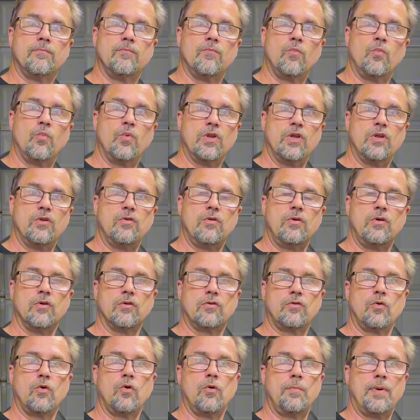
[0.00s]
when you do your
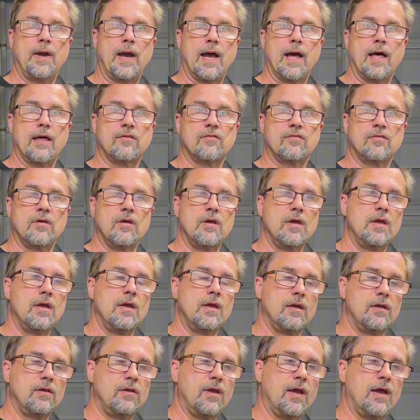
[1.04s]
tool paths,
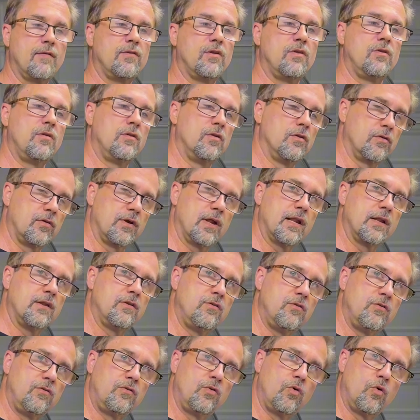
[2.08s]
you have to learn how to
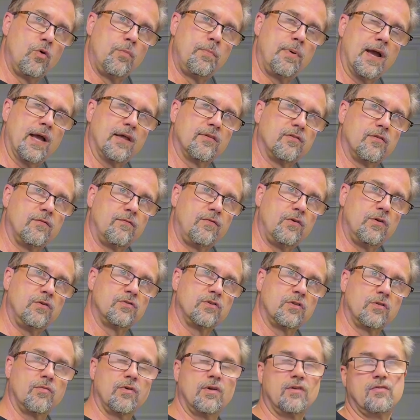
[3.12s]
do tool paths in Fusion
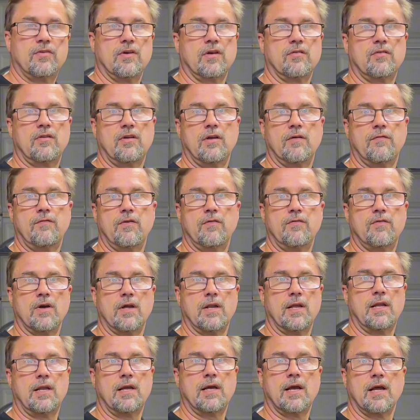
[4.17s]
360. If you've done
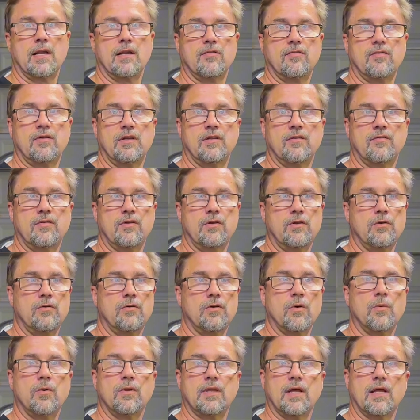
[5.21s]
any kind of CNC, you know
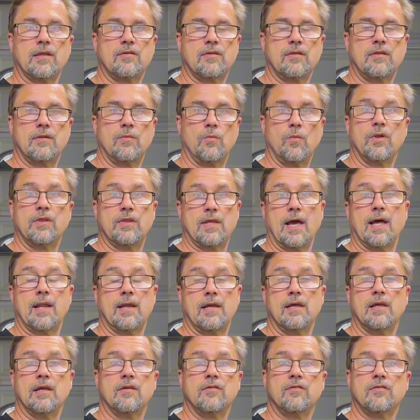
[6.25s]
what that
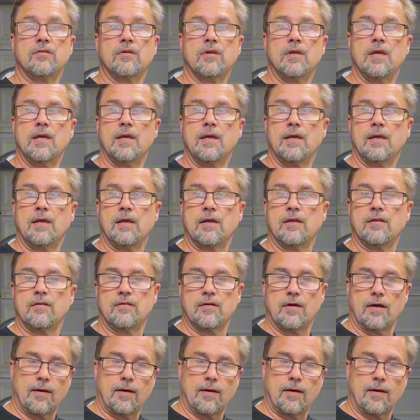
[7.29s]
is. And